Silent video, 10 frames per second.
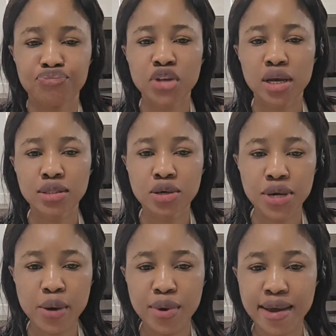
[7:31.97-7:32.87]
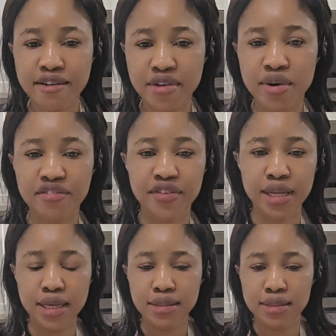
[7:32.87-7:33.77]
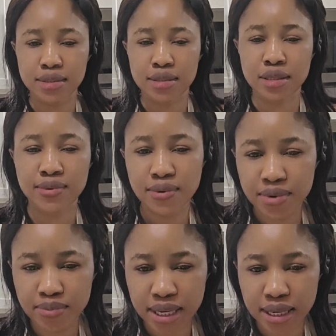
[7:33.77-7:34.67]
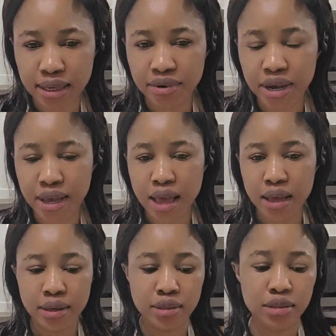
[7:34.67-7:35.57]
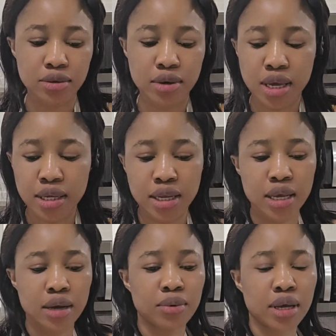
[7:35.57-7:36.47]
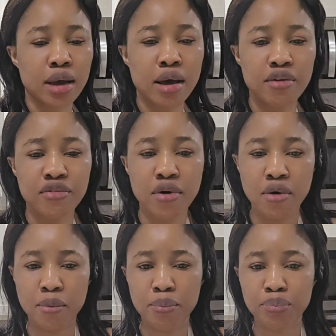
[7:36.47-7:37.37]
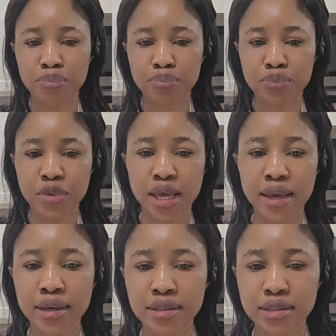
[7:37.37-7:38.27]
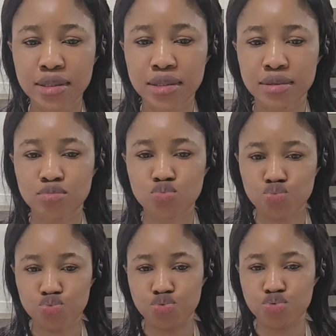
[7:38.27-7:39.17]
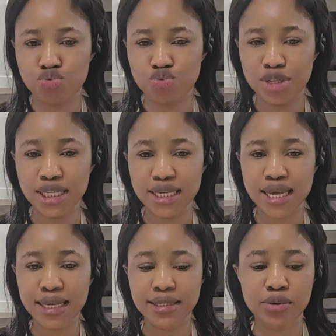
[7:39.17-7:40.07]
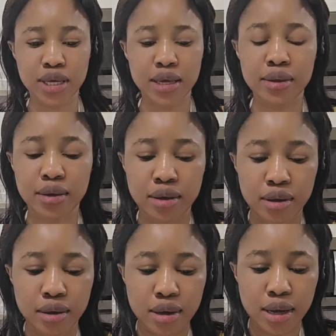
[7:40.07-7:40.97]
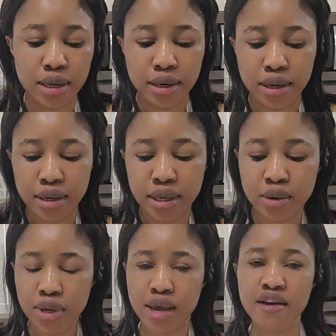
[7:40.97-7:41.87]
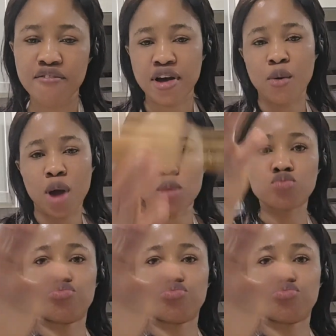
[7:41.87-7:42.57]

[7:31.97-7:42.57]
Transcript: Okay, so here we have our fillings, one we made earlier. So, and here we have eggs. We need eggs. Okay, and here we have our